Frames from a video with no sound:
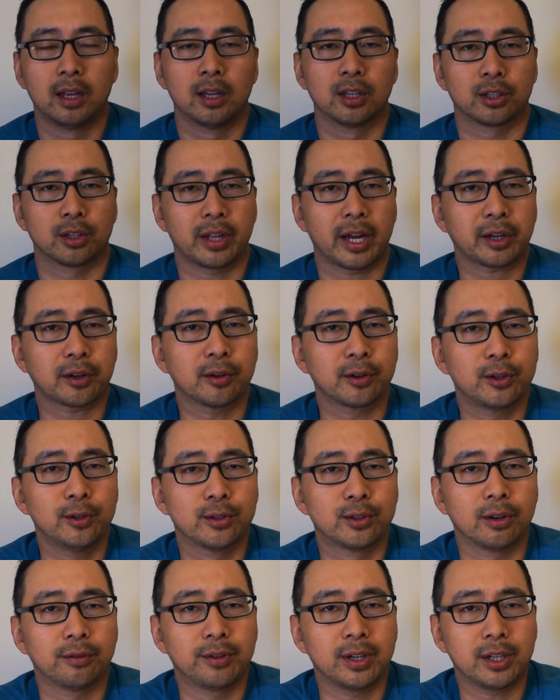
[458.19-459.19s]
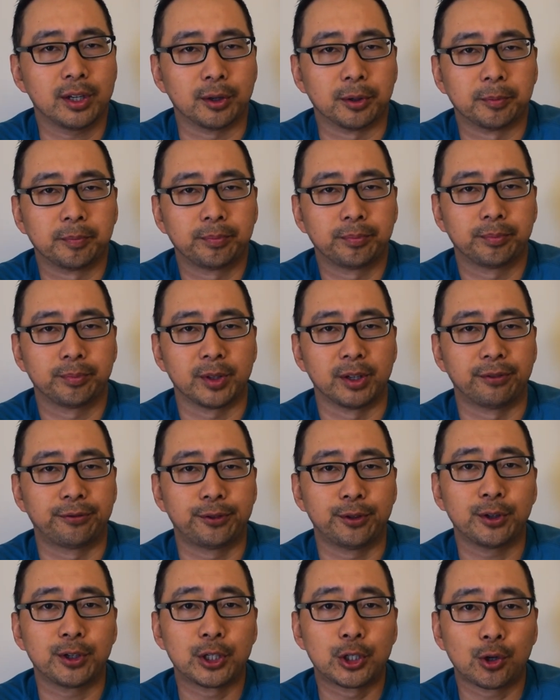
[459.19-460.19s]
So that concludes our video.
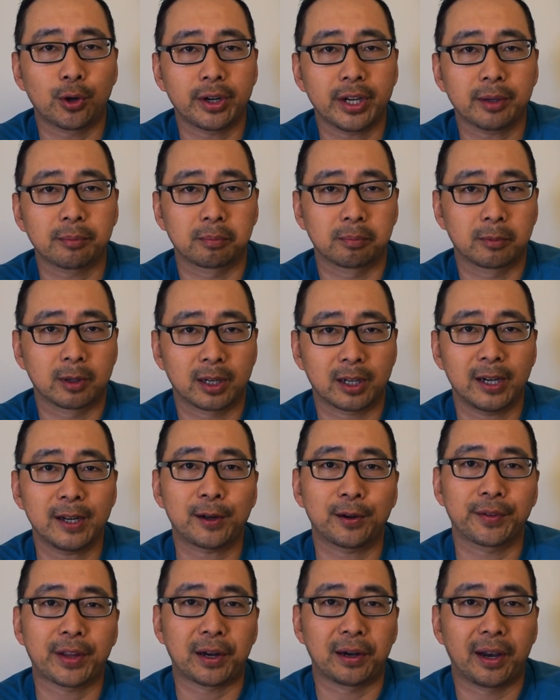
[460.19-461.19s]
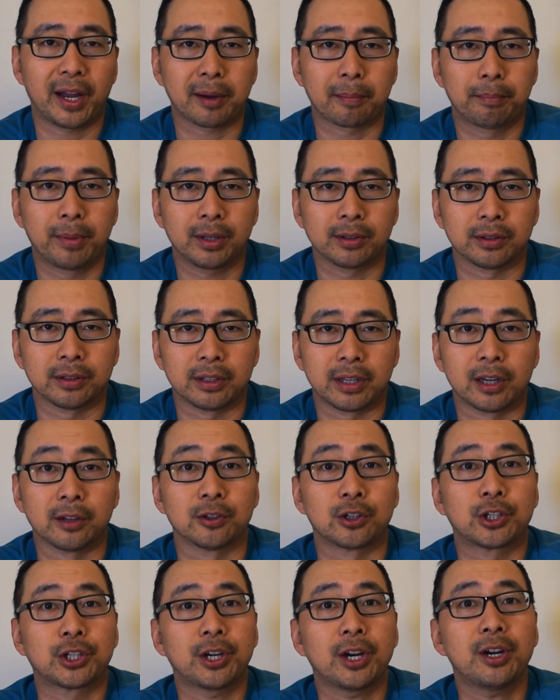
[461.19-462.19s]
If you enjoyed it, click on that like button
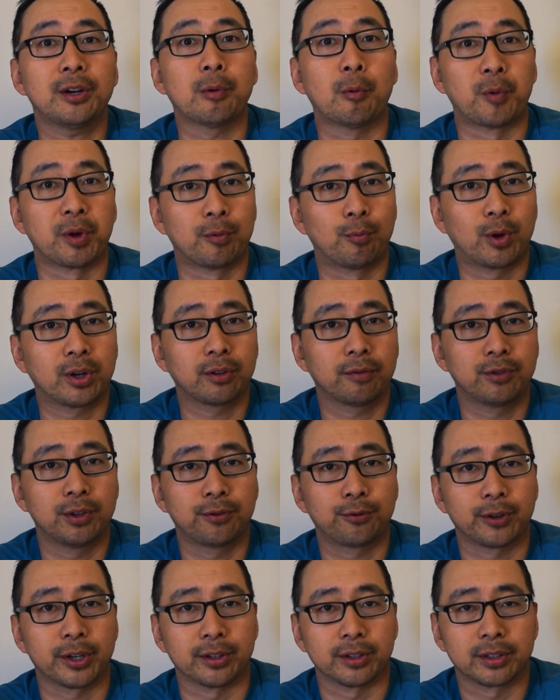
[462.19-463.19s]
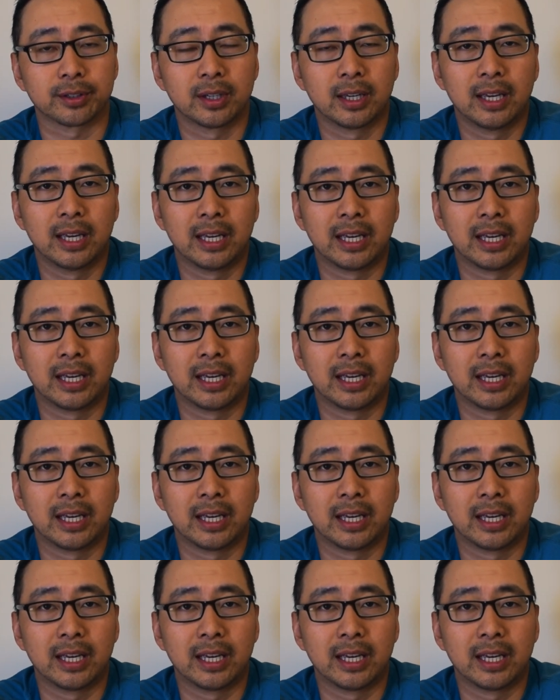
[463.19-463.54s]
and share it with one of your friends.